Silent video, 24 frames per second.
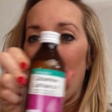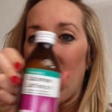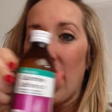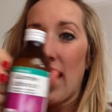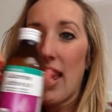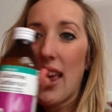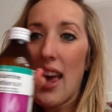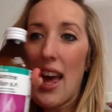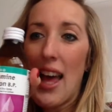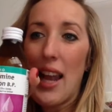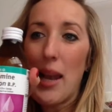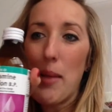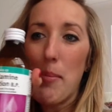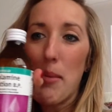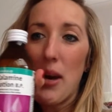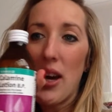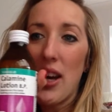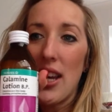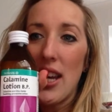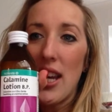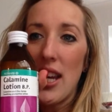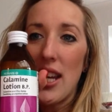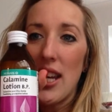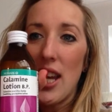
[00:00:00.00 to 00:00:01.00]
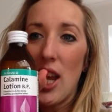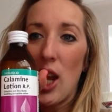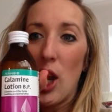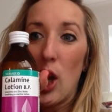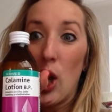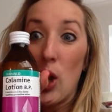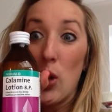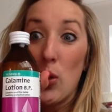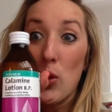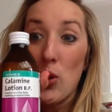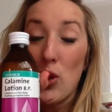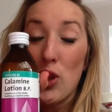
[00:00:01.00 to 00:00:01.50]
calamine
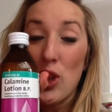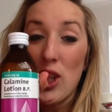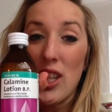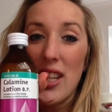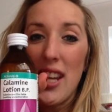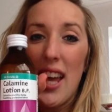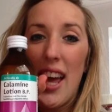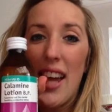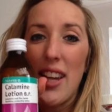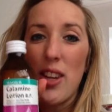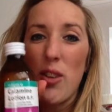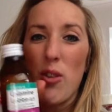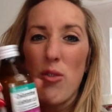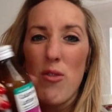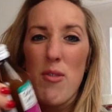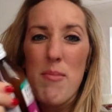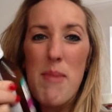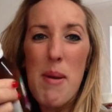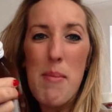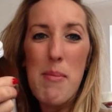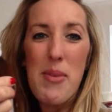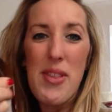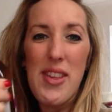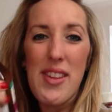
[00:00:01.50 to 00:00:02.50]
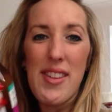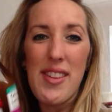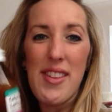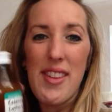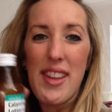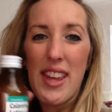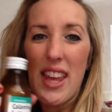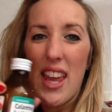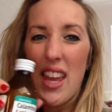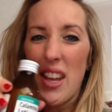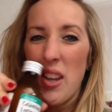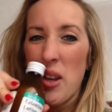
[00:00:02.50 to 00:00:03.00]
lotion, and you'll remember this as
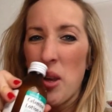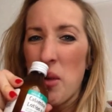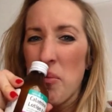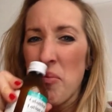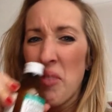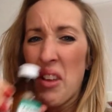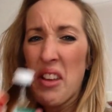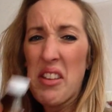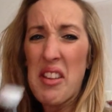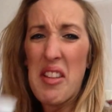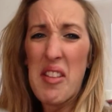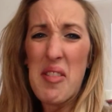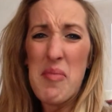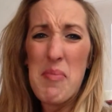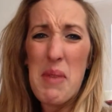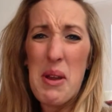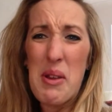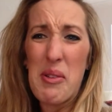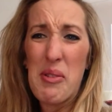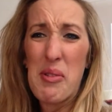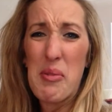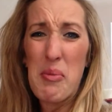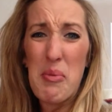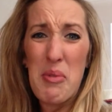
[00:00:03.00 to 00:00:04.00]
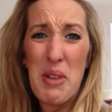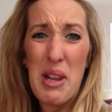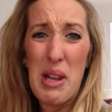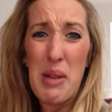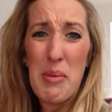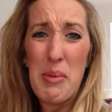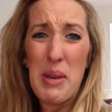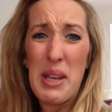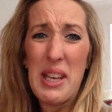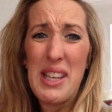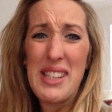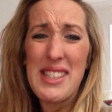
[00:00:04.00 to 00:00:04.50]
a kid because it smells really
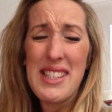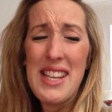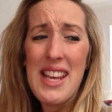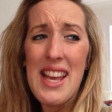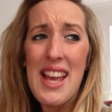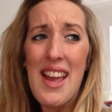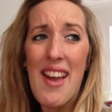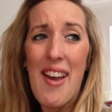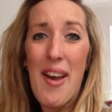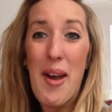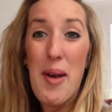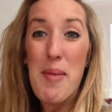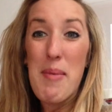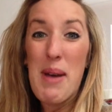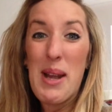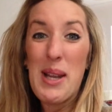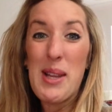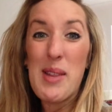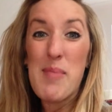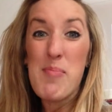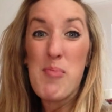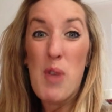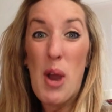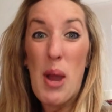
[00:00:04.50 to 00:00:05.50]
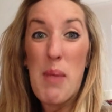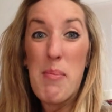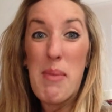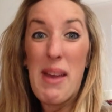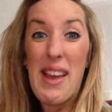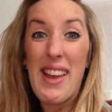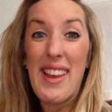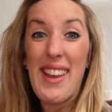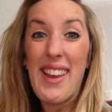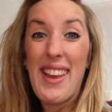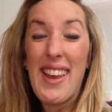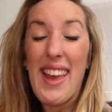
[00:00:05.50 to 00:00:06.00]
weird, and it's bright
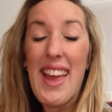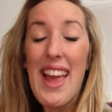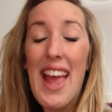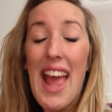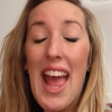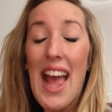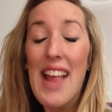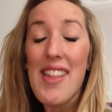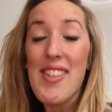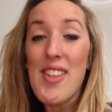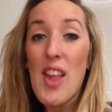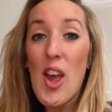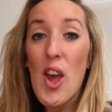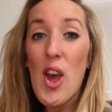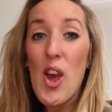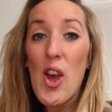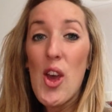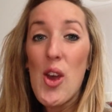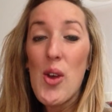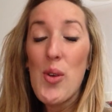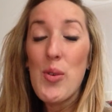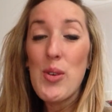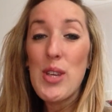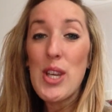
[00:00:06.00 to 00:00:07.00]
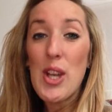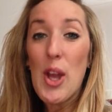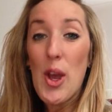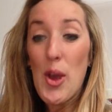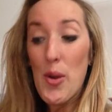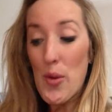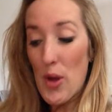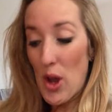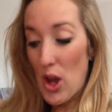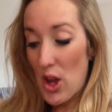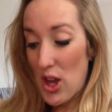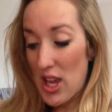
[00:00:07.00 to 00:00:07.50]
pink. So, you
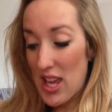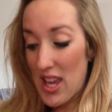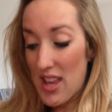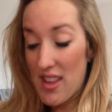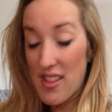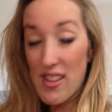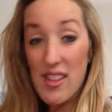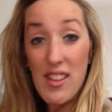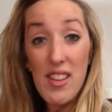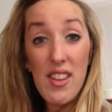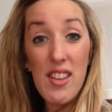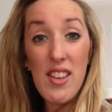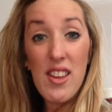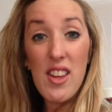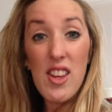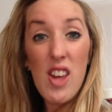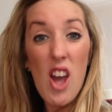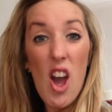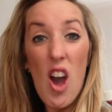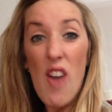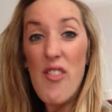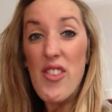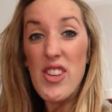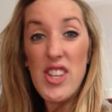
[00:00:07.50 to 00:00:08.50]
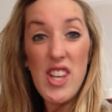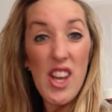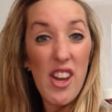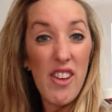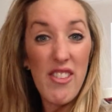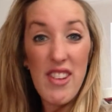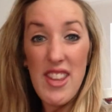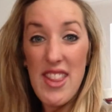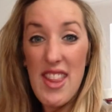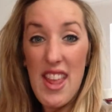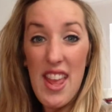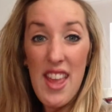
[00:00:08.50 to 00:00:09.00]
know, I covered
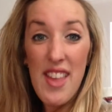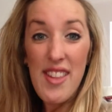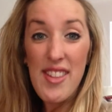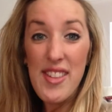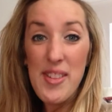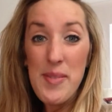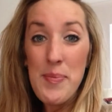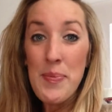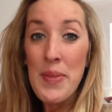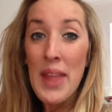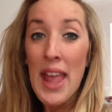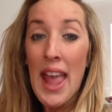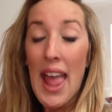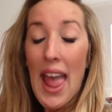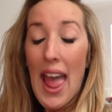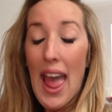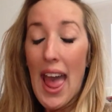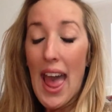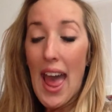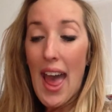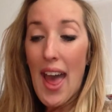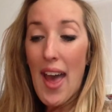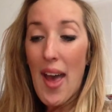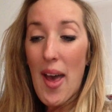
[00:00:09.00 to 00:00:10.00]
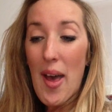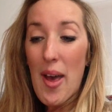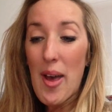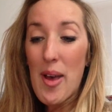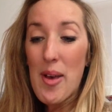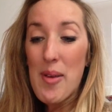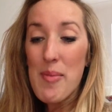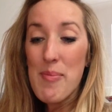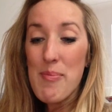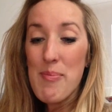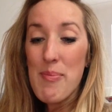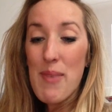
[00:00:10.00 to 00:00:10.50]
her in this,
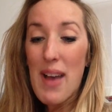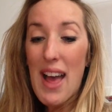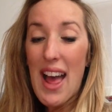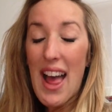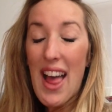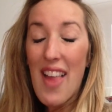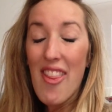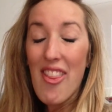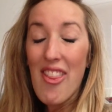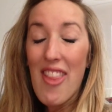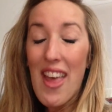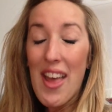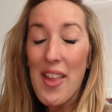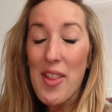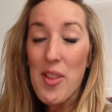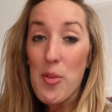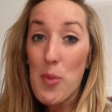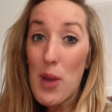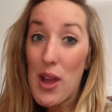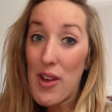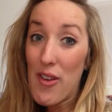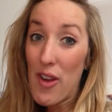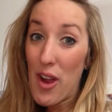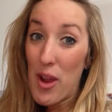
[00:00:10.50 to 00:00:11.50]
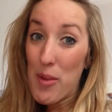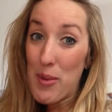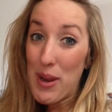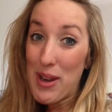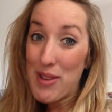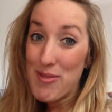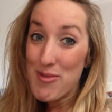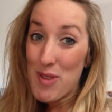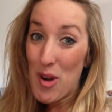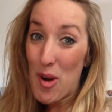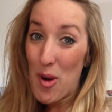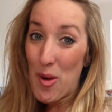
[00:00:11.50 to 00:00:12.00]
and that's where I
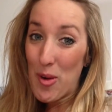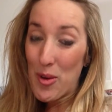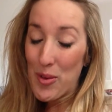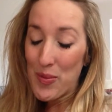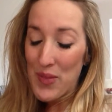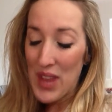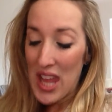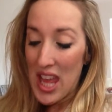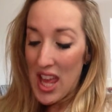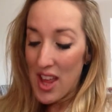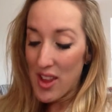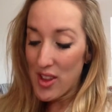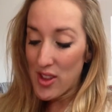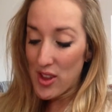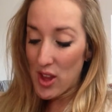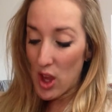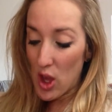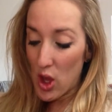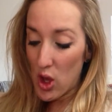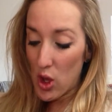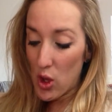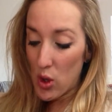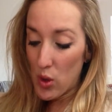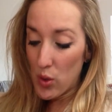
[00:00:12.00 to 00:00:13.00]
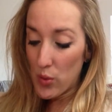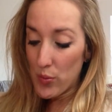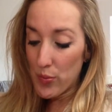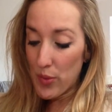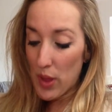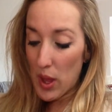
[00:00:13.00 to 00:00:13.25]
went wrong. So